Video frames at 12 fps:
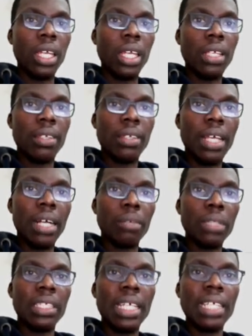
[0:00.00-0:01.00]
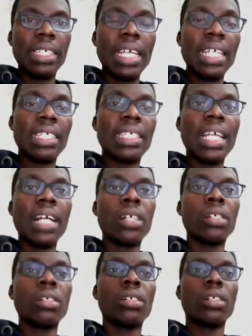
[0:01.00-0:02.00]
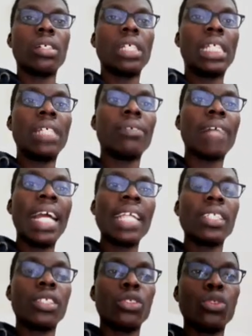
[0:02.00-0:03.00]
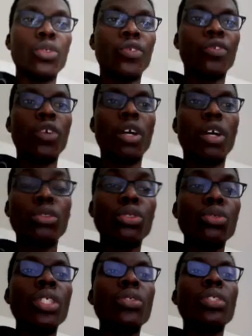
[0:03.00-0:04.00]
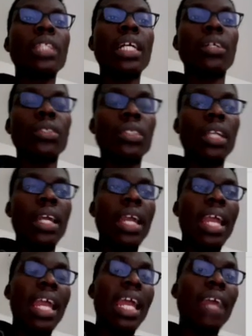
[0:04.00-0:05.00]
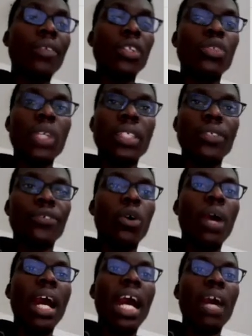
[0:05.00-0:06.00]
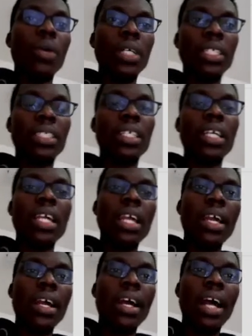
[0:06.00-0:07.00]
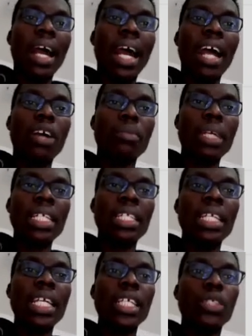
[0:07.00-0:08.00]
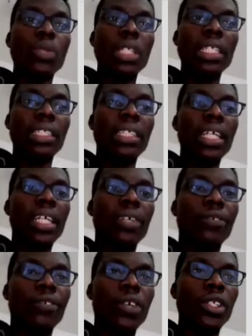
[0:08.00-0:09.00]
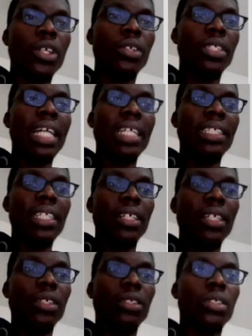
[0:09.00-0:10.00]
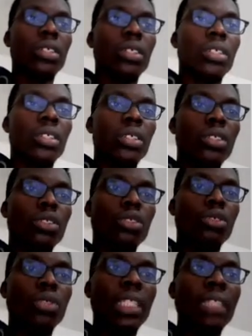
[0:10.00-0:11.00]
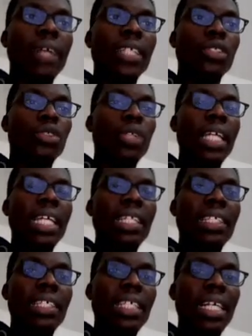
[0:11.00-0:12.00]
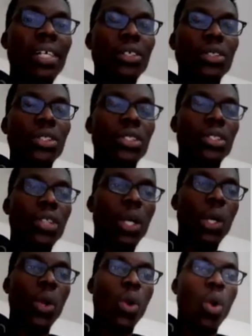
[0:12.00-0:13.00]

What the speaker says: is it says a cell divides to form two new cells every 24 hours. How many days will it take for the original cell to divide into 8 cells?